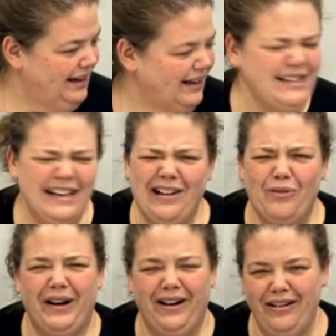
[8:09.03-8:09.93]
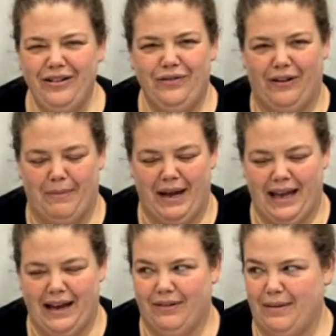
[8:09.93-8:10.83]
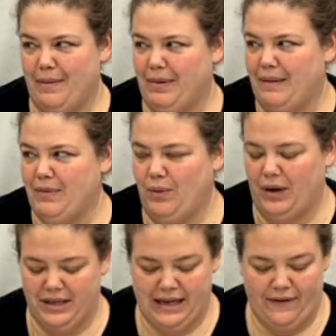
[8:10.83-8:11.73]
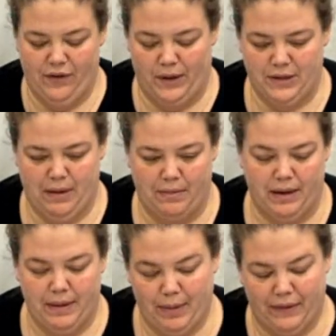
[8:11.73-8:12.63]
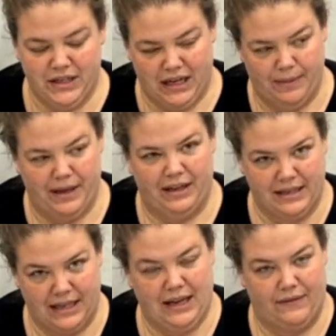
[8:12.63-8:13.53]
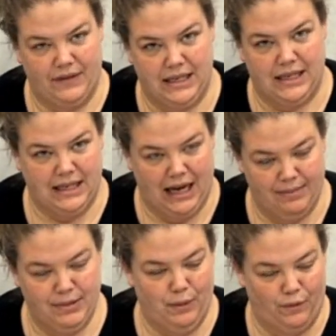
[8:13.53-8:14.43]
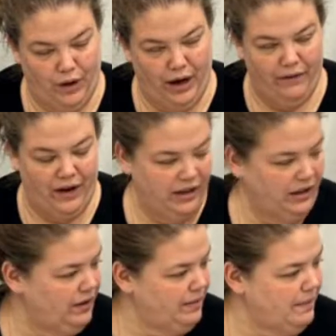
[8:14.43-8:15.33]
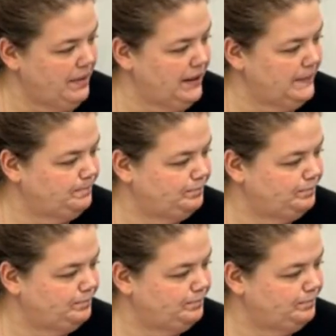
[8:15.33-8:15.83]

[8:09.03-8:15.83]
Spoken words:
I don't know. Where are you from? I can't remember. I'm the worst. I have the worst memory. People have to tell me things like 17 times before I finally remember.